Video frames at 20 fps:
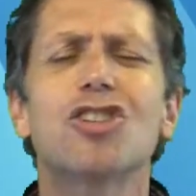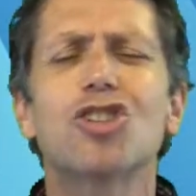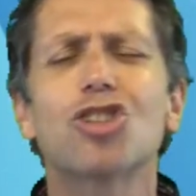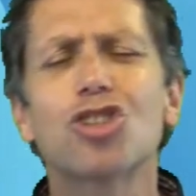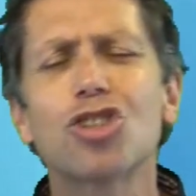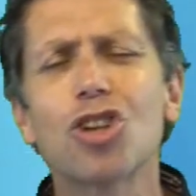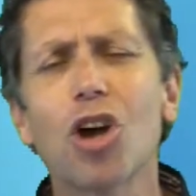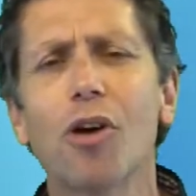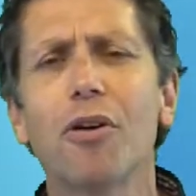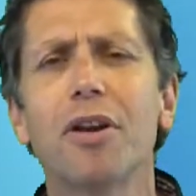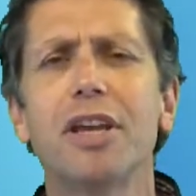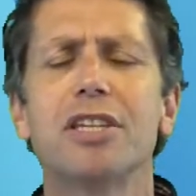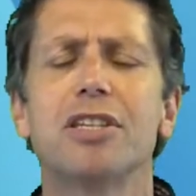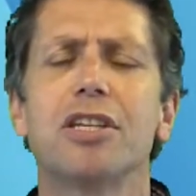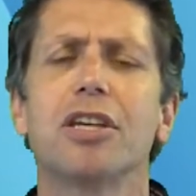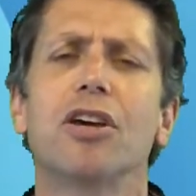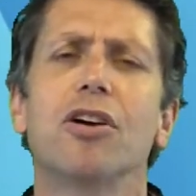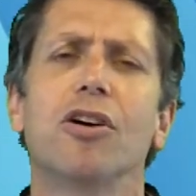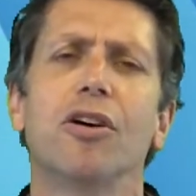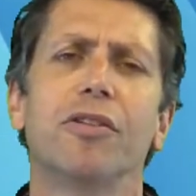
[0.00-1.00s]
sorry to
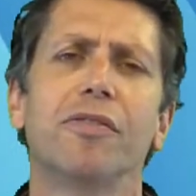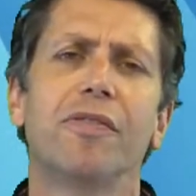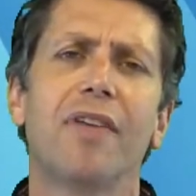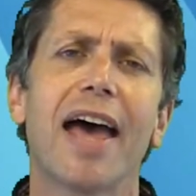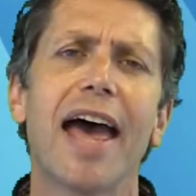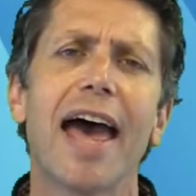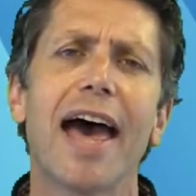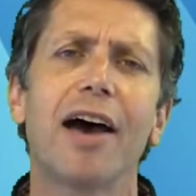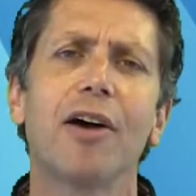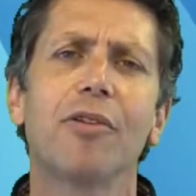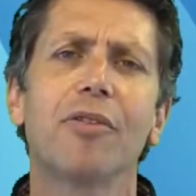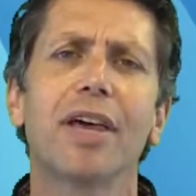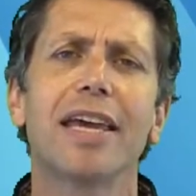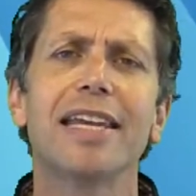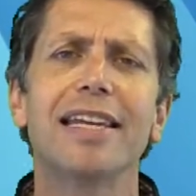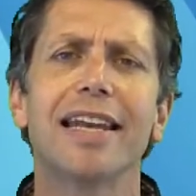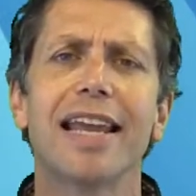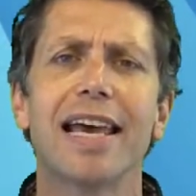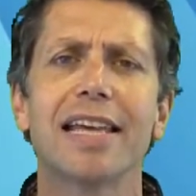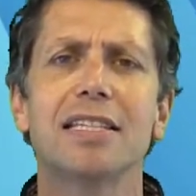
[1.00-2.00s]
God for how they
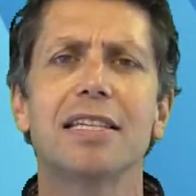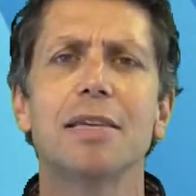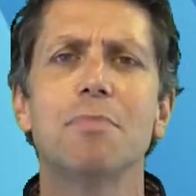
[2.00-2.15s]
let